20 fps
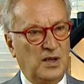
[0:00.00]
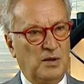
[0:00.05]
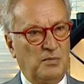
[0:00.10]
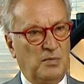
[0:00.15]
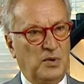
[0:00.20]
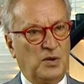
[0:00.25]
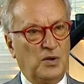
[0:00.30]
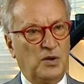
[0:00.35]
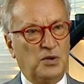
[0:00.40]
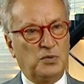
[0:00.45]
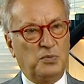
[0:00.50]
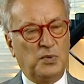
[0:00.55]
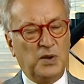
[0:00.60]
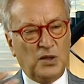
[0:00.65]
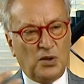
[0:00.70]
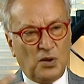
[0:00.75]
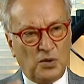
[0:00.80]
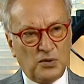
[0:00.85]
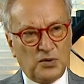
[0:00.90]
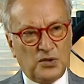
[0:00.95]
Because we
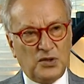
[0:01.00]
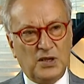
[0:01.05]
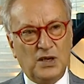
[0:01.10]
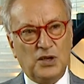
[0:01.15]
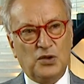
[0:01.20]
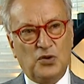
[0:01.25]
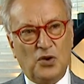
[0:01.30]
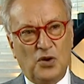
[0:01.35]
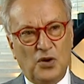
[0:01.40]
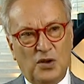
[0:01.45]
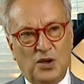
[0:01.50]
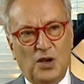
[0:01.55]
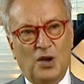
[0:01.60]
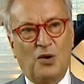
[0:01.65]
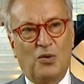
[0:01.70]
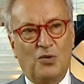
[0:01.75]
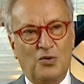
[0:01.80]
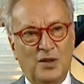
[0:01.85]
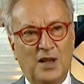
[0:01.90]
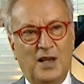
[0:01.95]
don't see Turkey
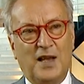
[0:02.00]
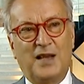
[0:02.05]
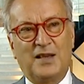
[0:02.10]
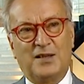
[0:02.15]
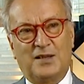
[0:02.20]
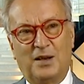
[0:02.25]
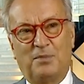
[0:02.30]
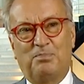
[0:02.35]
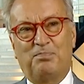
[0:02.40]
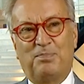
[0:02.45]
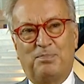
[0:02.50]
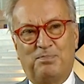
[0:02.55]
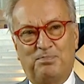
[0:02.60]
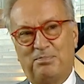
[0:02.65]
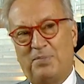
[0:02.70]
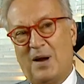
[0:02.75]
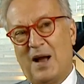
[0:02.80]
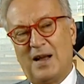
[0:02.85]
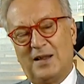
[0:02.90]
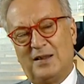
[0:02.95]
only as a
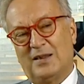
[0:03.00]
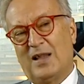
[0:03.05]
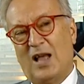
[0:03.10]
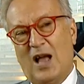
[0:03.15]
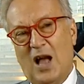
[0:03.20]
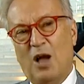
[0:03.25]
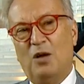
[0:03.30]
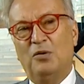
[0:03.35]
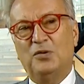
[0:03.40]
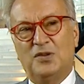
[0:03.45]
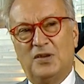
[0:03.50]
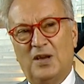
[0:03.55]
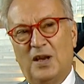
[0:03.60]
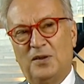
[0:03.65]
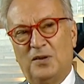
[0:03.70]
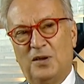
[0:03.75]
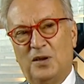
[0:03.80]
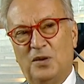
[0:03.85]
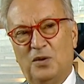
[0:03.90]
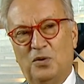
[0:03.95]
partner
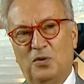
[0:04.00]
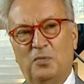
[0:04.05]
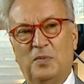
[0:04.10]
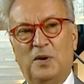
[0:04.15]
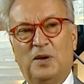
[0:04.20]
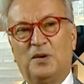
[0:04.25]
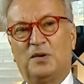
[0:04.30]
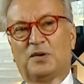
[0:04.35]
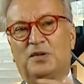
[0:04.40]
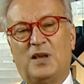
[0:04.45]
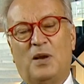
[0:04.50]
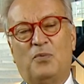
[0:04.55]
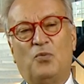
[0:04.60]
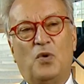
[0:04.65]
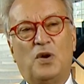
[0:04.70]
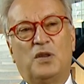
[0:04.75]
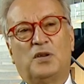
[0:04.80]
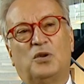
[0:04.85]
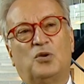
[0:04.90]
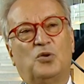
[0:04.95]
outside the EU, because some
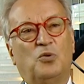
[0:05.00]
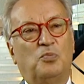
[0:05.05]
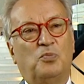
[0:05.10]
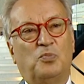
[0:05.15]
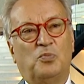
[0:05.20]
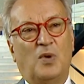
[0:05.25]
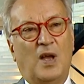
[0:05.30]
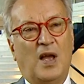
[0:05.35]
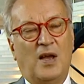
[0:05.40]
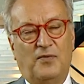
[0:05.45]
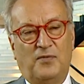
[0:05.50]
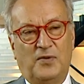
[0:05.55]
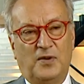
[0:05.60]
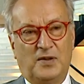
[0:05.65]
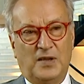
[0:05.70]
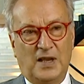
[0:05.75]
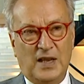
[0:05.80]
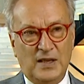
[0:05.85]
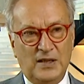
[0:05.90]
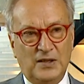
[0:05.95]
wanted to have
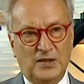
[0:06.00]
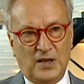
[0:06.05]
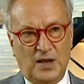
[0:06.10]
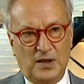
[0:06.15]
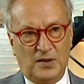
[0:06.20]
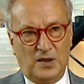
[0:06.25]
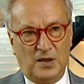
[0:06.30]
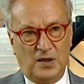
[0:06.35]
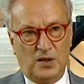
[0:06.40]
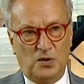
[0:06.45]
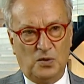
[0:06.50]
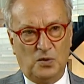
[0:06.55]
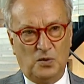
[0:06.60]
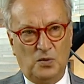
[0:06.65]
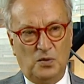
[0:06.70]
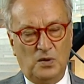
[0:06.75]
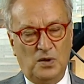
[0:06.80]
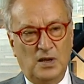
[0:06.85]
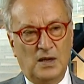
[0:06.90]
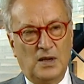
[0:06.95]
it inside the
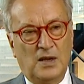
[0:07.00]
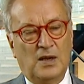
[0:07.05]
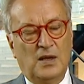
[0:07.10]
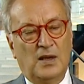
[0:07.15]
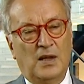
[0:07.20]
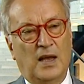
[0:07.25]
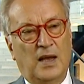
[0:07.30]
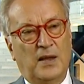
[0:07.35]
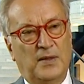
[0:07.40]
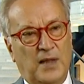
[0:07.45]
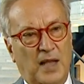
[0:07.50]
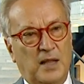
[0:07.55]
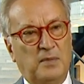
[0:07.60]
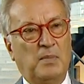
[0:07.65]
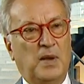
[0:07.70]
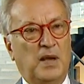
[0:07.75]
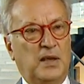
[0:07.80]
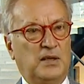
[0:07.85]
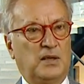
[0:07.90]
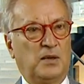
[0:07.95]
EU. And that
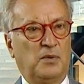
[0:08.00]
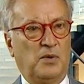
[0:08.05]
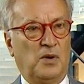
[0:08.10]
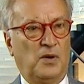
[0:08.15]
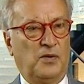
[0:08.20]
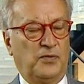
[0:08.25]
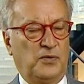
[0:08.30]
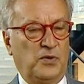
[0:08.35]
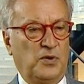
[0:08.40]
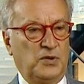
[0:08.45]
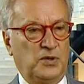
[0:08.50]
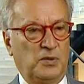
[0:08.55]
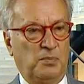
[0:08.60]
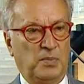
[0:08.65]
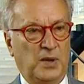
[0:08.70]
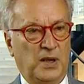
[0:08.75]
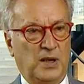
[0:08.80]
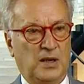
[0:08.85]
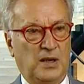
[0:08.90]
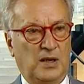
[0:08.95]
makes, of course, a
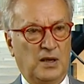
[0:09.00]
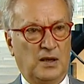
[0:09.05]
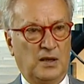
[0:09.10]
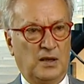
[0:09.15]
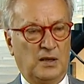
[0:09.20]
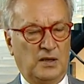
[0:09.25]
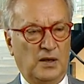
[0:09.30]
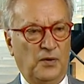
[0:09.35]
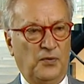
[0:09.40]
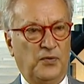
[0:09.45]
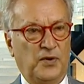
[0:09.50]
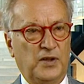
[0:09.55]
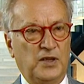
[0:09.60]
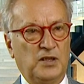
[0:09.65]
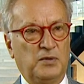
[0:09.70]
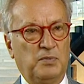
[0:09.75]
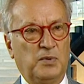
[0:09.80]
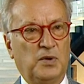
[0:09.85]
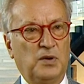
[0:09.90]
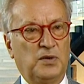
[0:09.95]
big
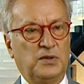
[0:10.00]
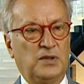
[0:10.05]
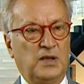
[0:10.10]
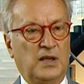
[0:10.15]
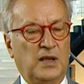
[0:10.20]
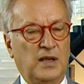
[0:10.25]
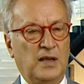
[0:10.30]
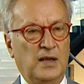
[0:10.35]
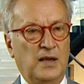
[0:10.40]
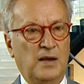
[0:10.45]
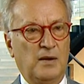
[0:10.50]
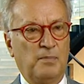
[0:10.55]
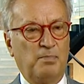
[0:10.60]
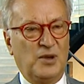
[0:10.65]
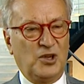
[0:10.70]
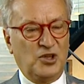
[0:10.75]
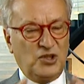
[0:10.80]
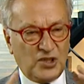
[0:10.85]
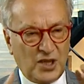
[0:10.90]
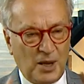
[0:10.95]
difference, because the
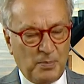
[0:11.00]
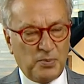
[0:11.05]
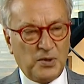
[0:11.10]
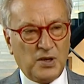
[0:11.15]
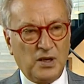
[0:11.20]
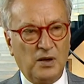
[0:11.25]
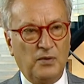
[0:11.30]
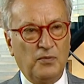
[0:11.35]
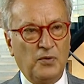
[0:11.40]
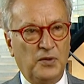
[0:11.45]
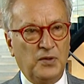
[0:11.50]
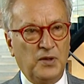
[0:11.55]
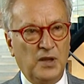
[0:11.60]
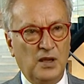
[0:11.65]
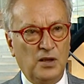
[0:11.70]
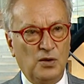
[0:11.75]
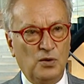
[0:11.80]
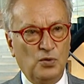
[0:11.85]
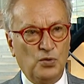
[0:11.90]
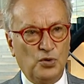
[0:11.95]
perception of what the
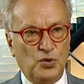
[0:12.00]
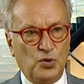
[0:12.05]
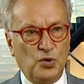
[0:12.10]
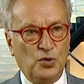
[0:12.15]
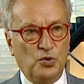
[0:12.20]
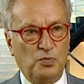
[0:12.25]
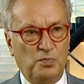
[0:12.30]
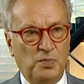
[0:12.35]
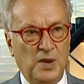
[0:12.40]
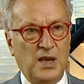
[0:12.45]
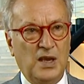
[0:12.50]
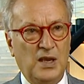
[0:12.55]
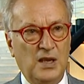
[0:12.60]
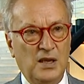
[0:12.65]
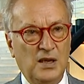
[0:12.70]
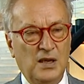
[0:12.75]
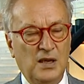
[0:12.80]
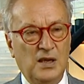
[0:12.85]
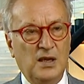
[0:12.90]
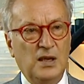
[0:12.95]
EU should be
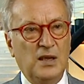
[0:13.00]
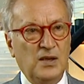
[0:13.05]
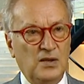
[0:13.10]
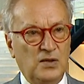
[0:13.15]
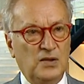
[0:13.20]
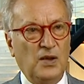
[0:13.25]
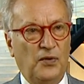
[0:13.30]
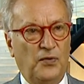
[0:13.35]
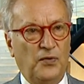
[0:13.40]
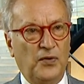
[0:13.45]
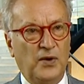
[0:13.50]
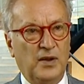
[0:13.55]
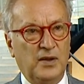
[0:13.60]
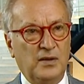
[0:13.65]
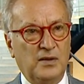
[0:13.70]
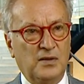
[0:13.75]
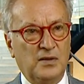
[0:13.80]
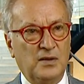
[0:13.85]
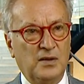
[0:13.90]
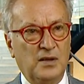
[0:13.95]
is
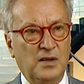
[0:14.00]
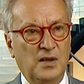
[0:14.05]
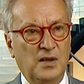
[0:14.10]
different.